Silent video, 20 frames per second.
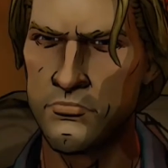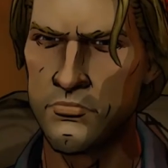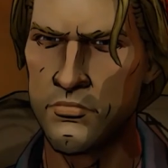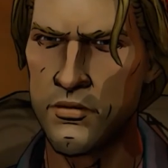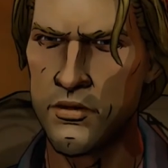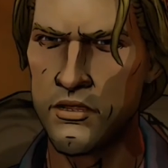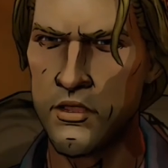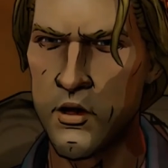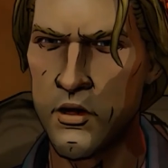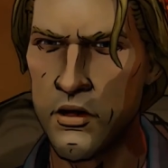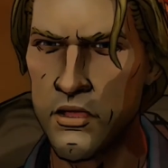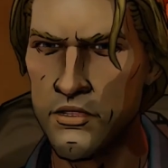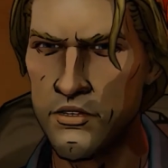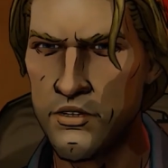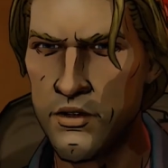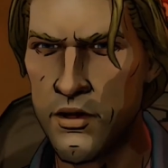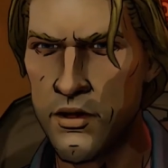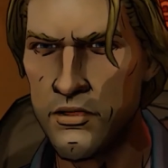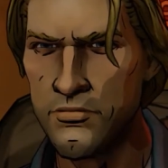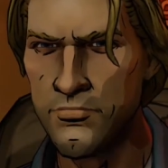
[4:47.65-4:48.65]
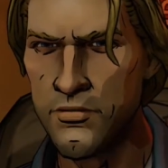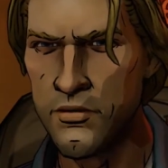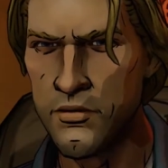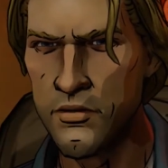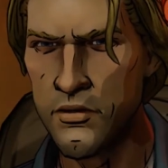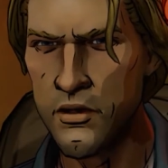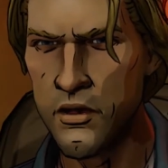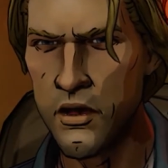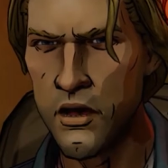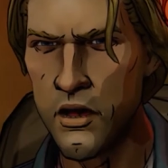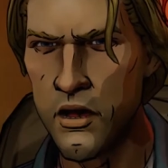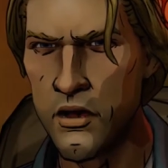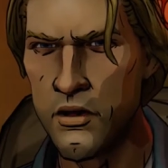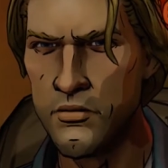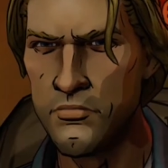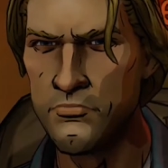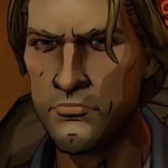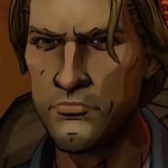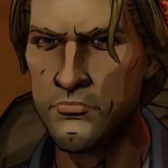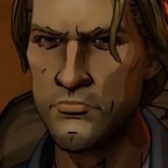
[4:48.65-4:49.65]
I think I'd notice a giant mystical
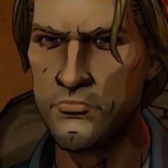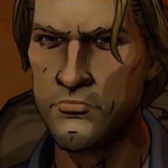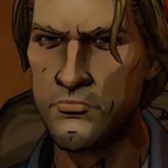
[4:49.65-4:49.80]
axe.